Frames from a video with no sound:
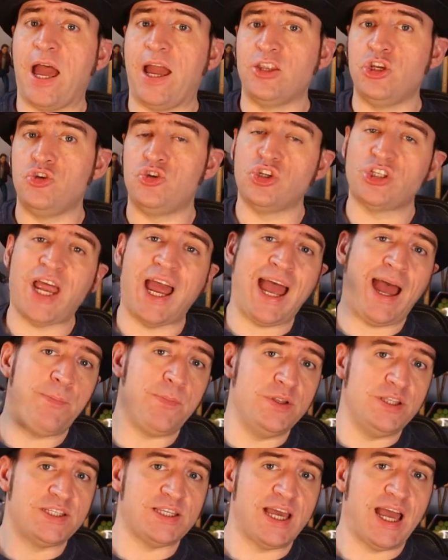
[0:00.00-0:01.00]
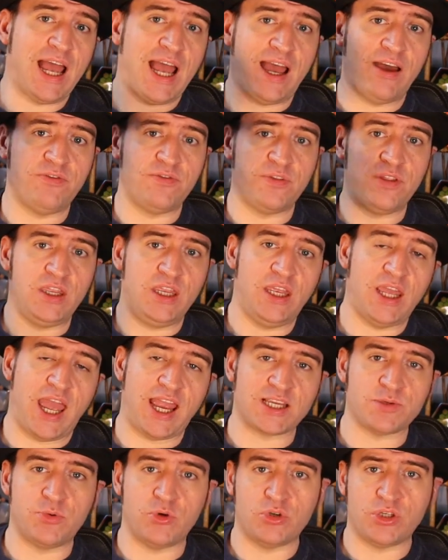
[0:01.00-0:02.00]
and you just happen to have the
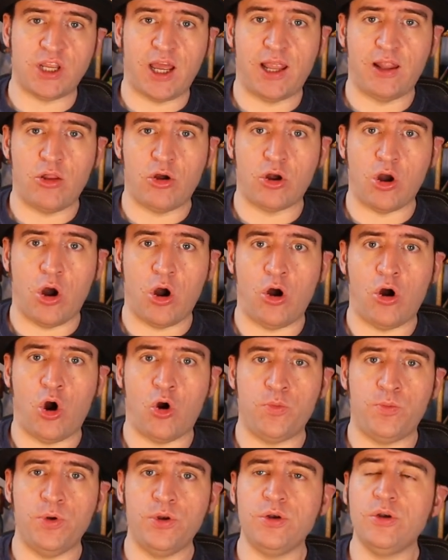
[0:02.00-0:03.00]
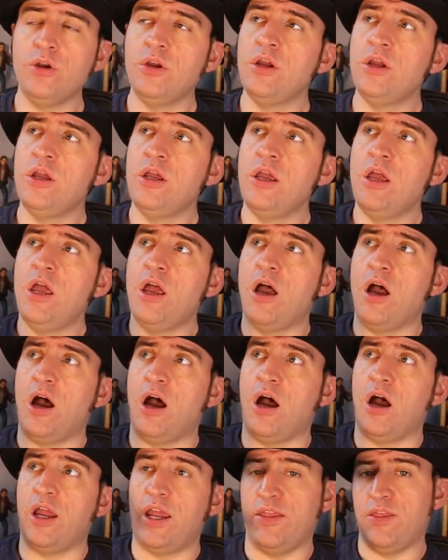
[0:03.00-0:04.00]
export dialog open
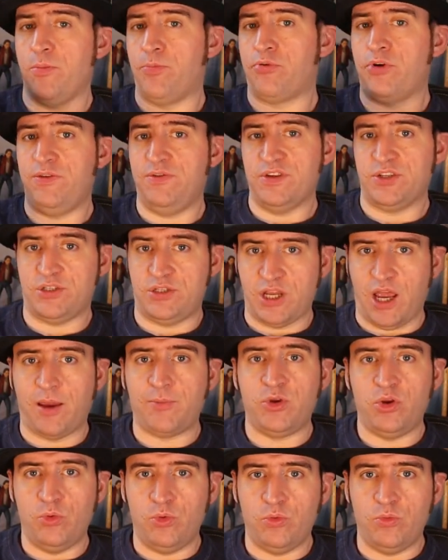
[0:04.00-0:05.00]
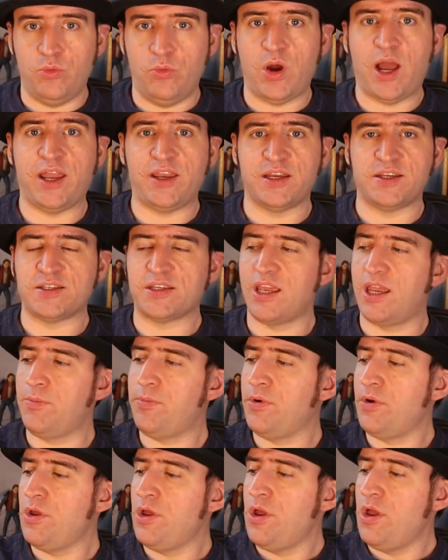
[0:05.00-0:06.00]
in the previous time you had
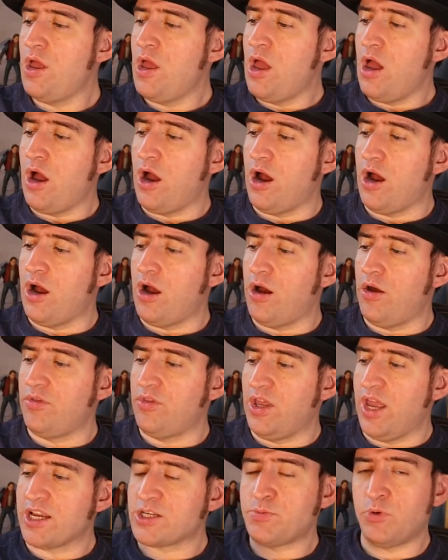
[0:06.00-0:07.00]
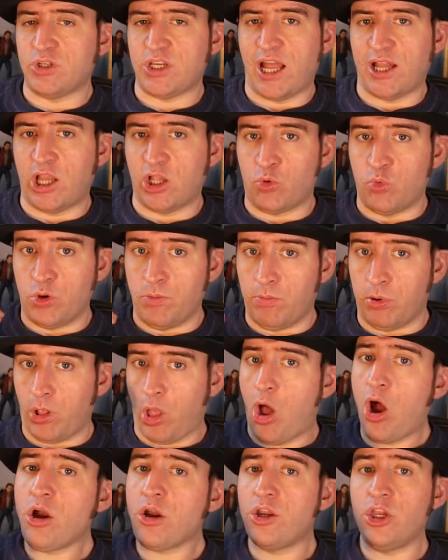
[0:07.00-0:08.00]
Inkscape. The export dialog would
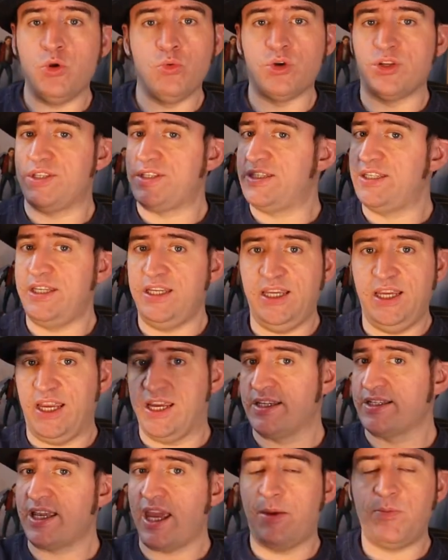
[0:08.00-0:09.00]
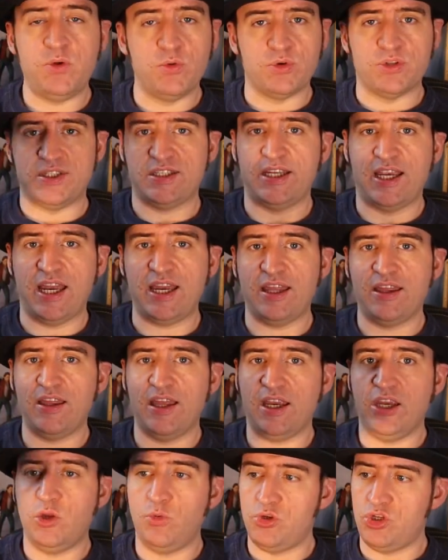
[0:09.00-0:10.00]
block. You wouldn't see Inkscape. You wouldn't see
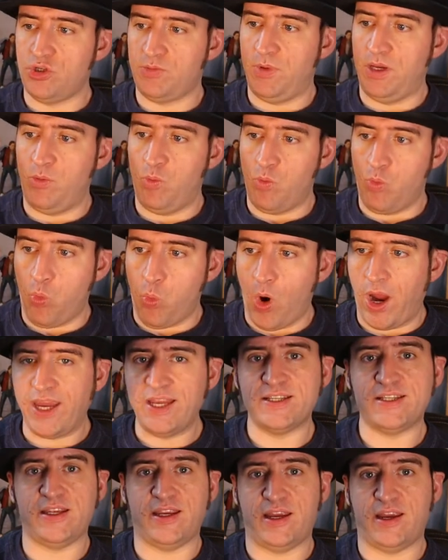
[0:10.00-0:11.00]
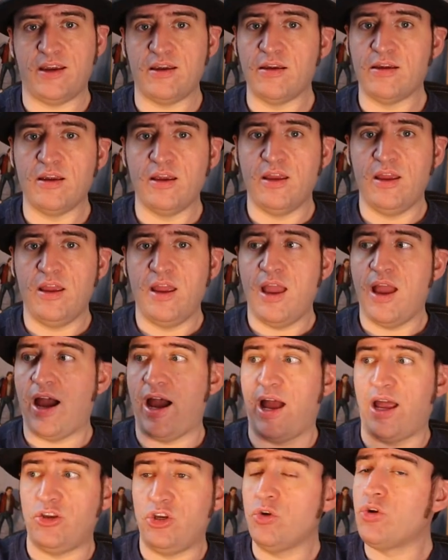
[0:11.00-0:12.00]
anything. You would just be waiting.
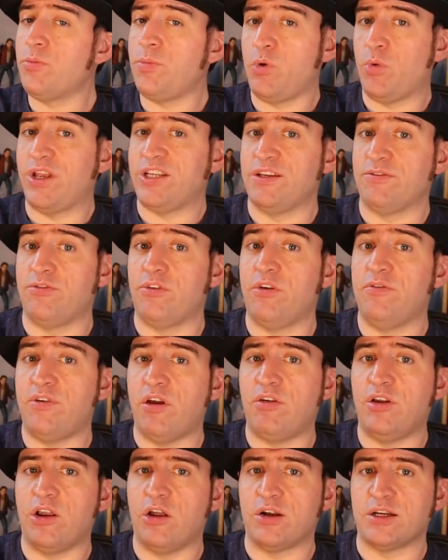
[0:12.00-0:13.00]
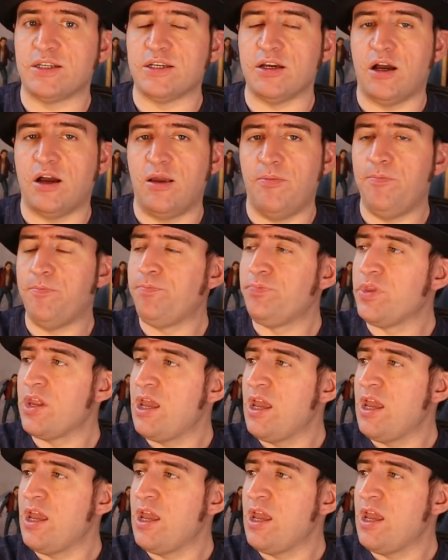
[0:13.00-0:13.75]
And you could be waiting for a very long time.